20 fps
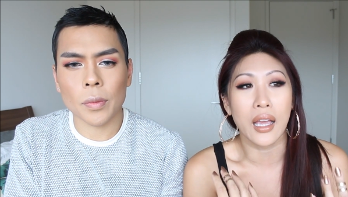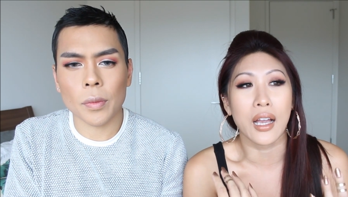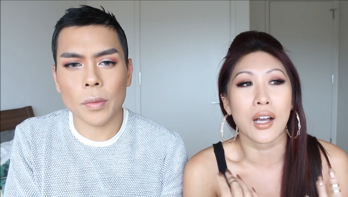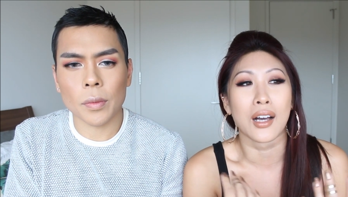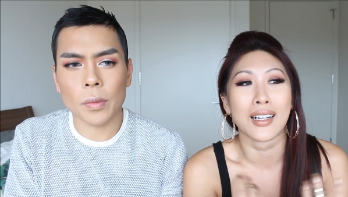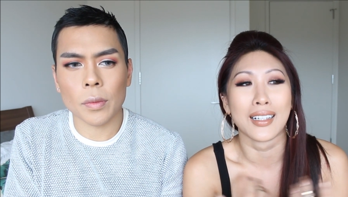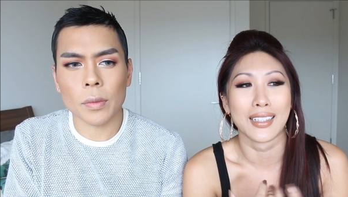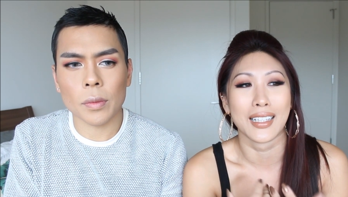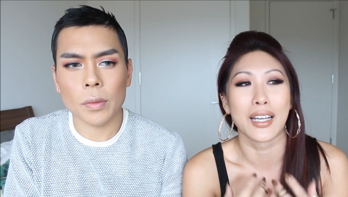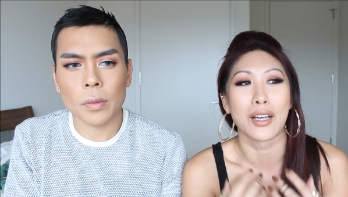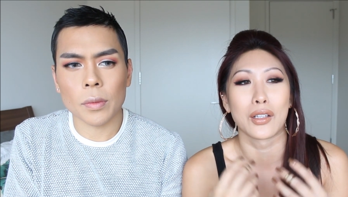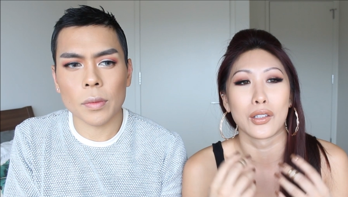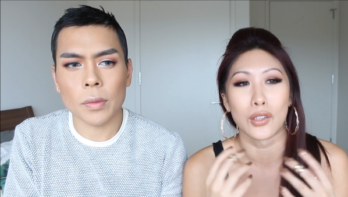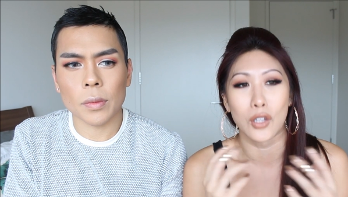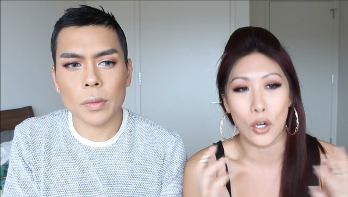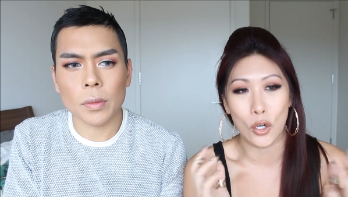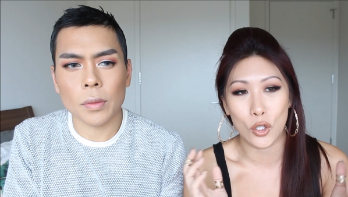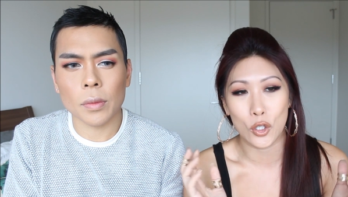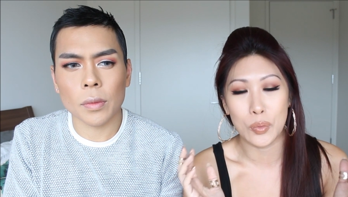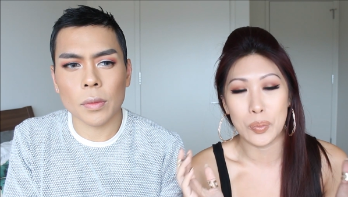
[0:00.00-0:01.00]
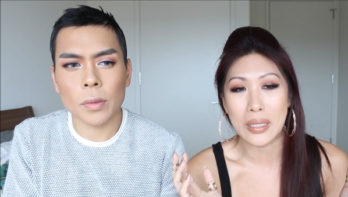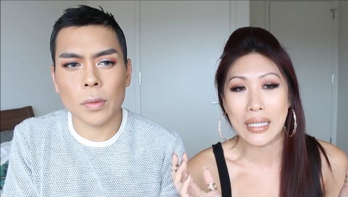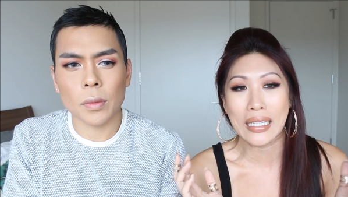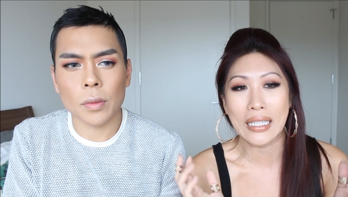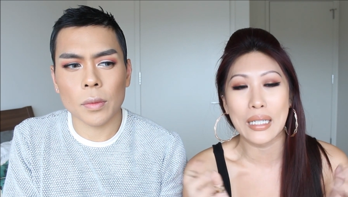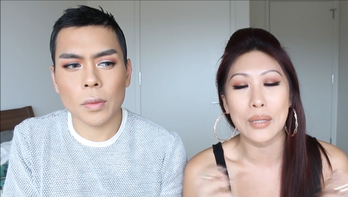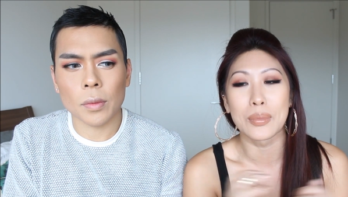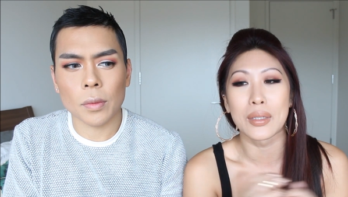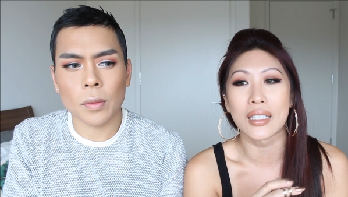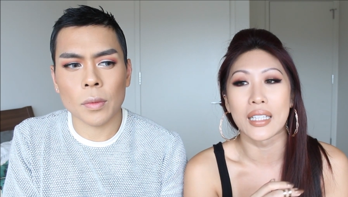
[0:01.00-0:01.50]
Speaker 1: like like a large
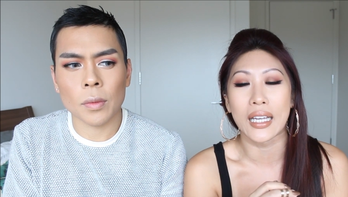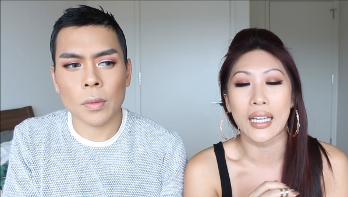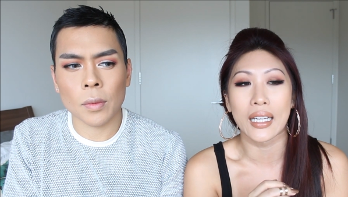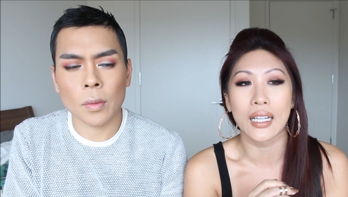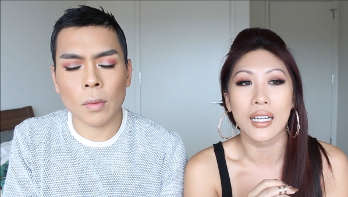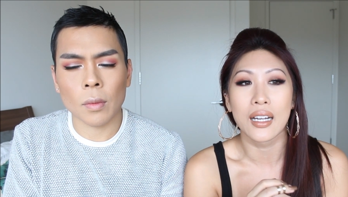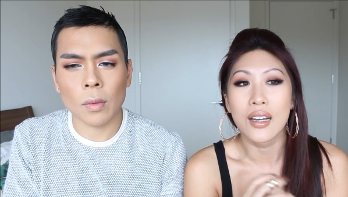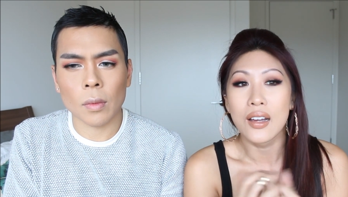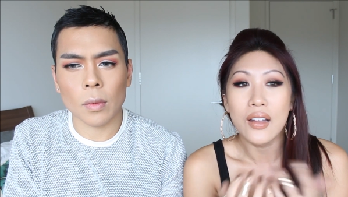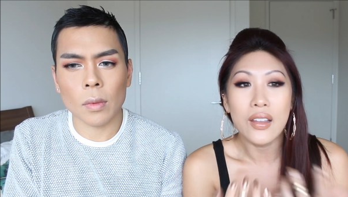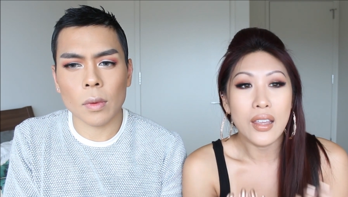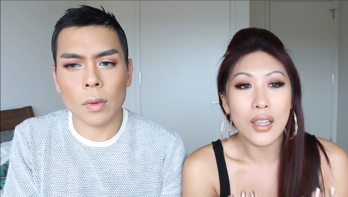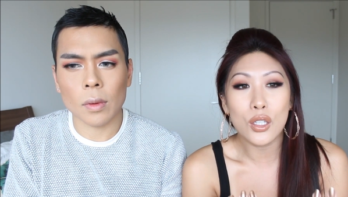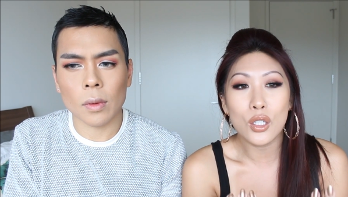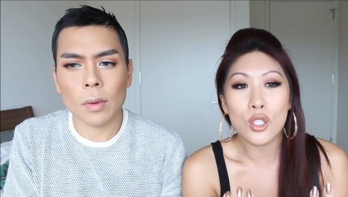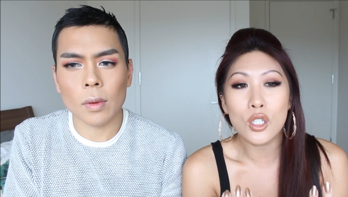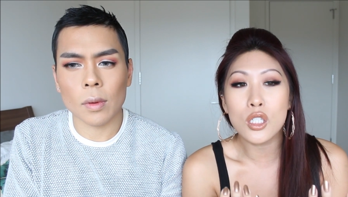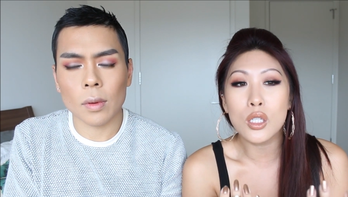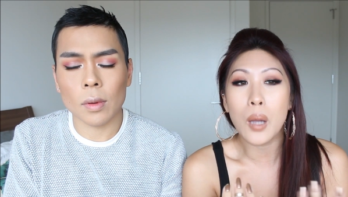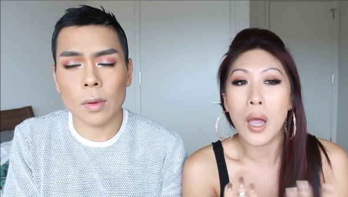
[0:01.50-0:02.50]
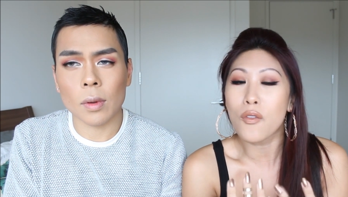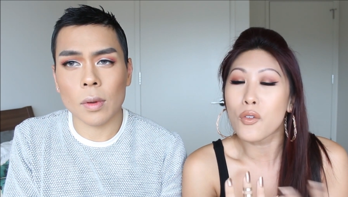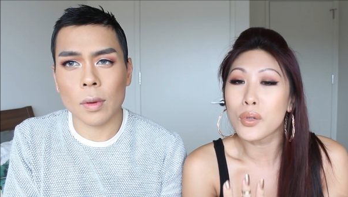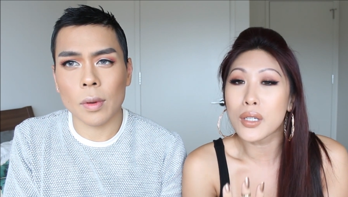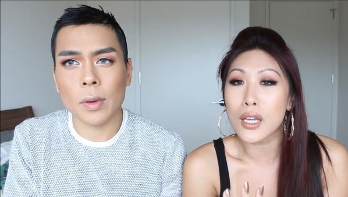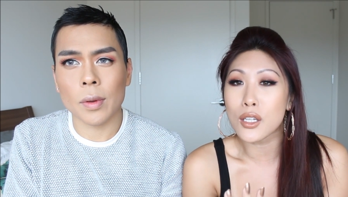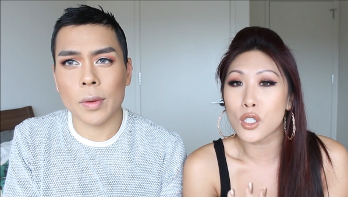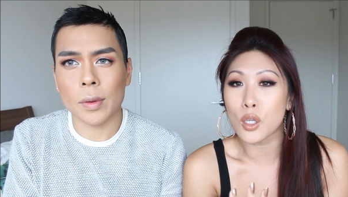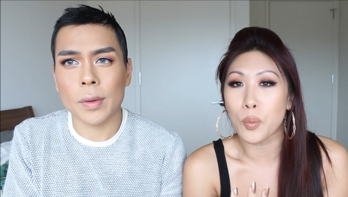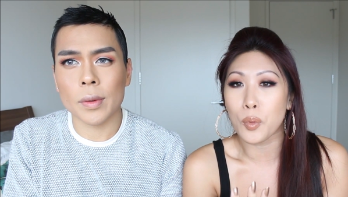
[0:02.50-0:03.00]
being, but like hmm. it's just everyone
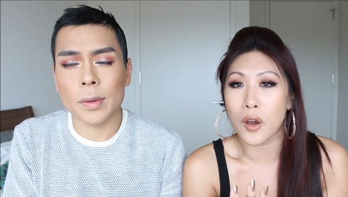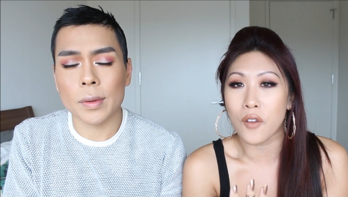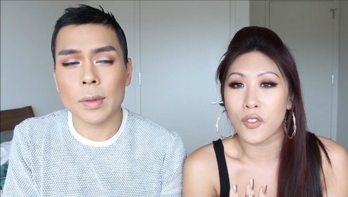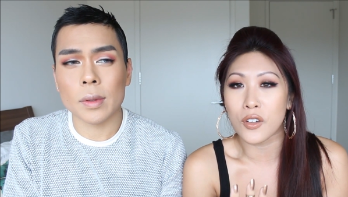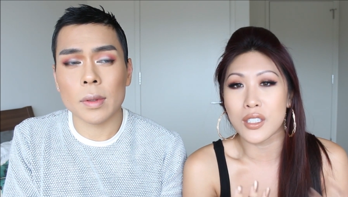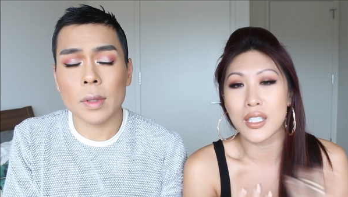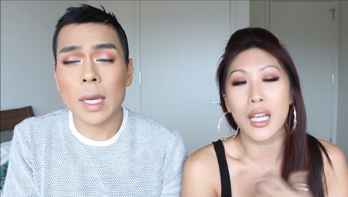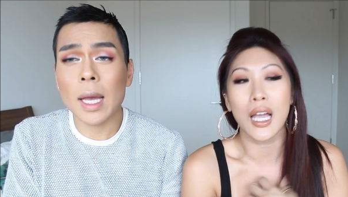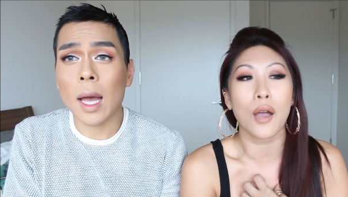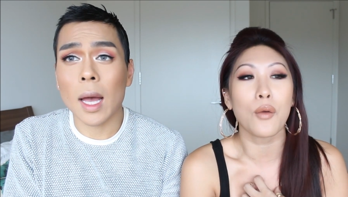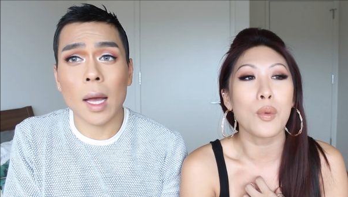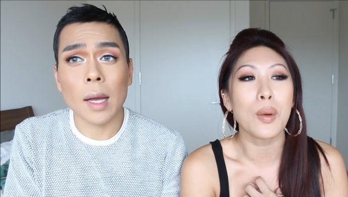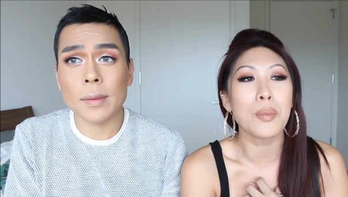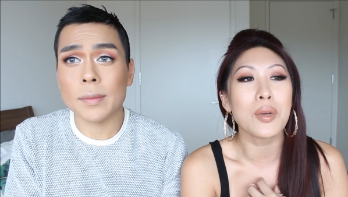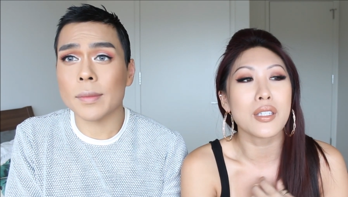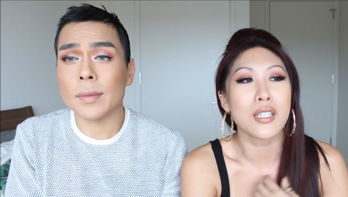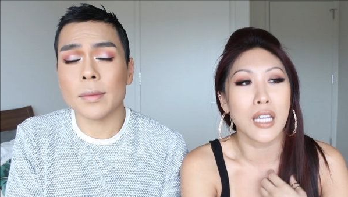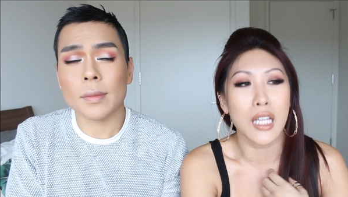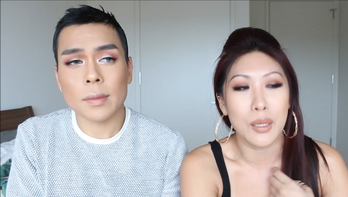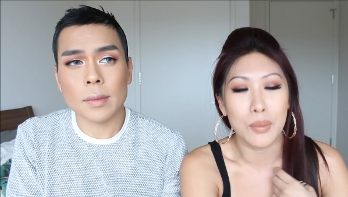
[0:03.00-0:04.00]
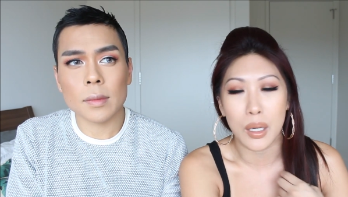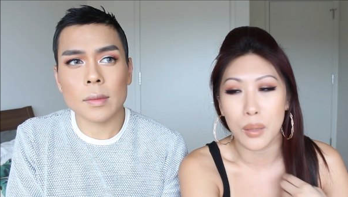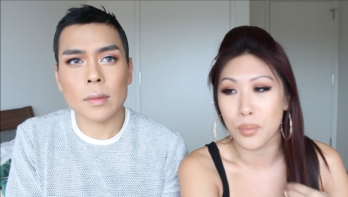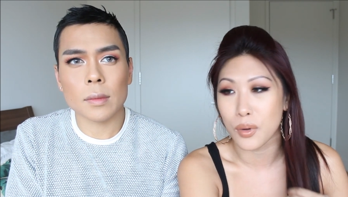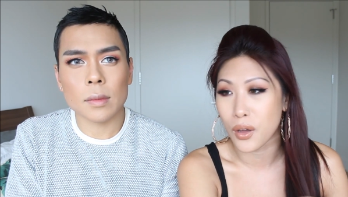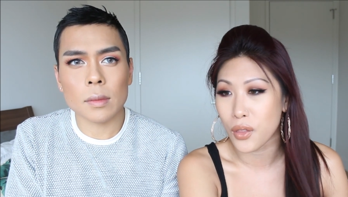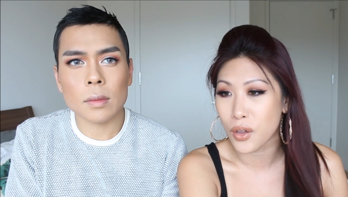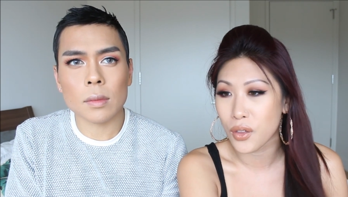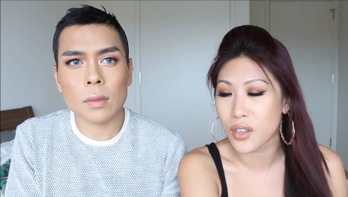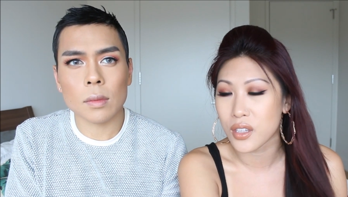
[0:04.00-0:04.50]
has their preference. Like yeah. I remember telling my
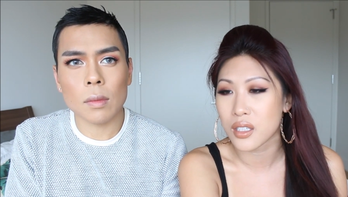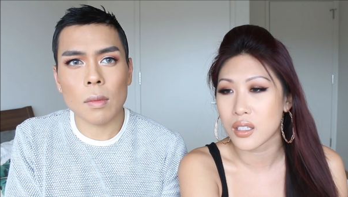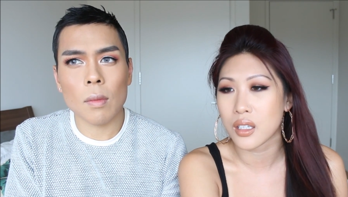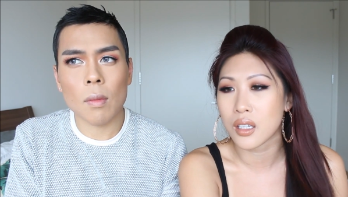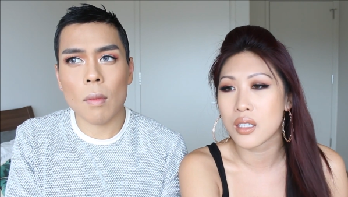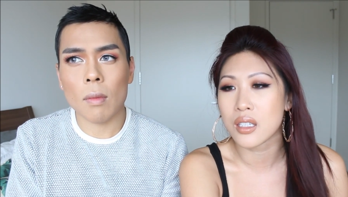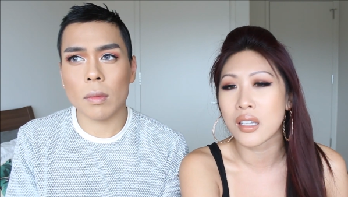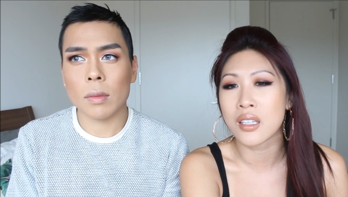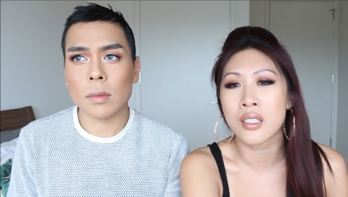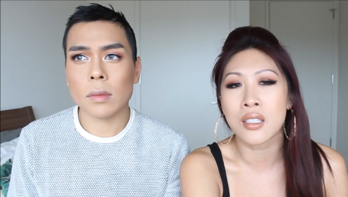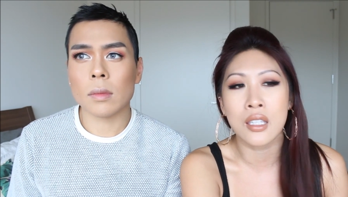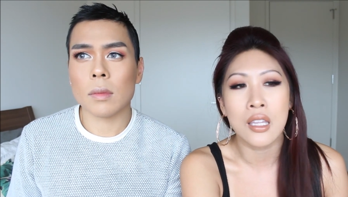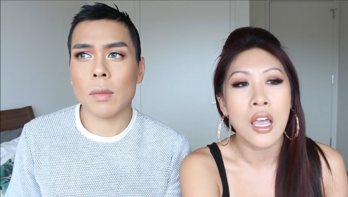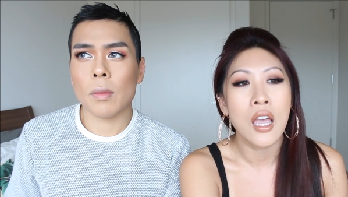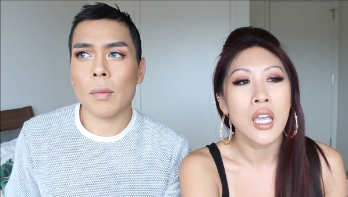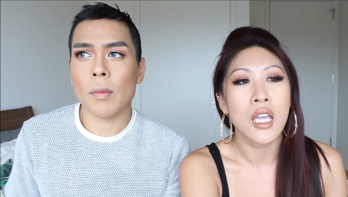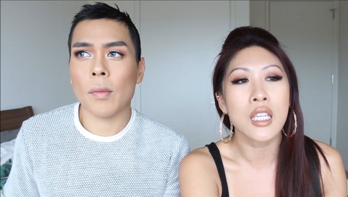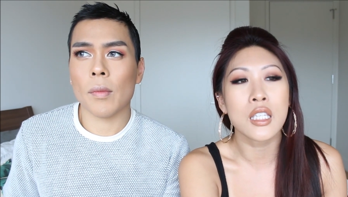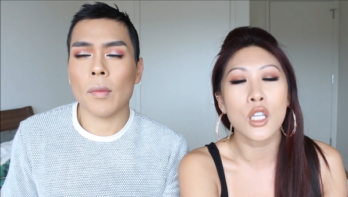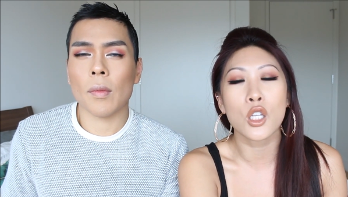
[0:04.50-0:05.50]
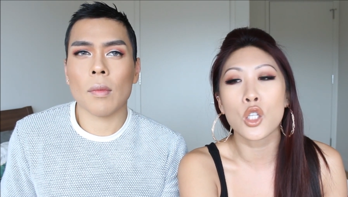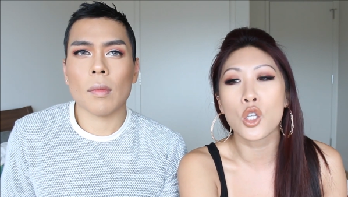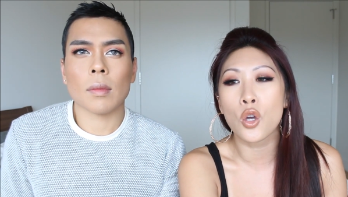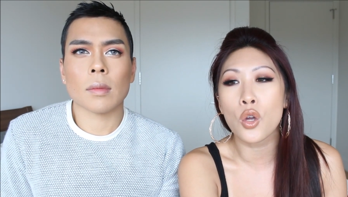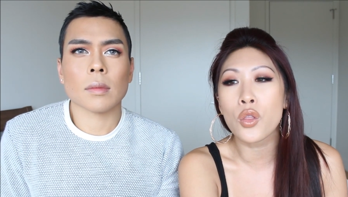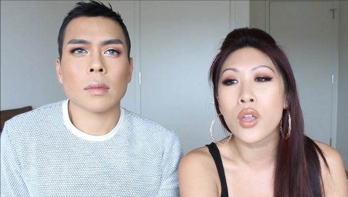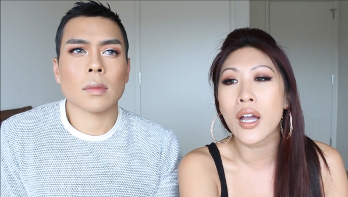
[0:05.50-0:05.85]
brother this, and he's like, he's like, you're